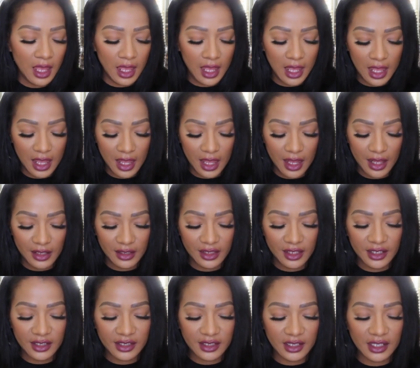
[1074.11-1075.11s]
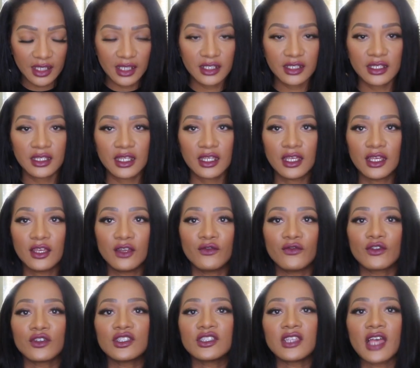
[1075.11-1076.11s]
and this is the
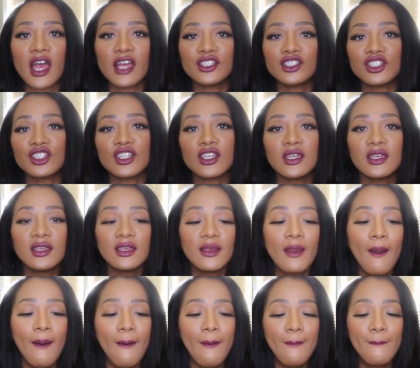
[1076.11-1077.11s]
Versace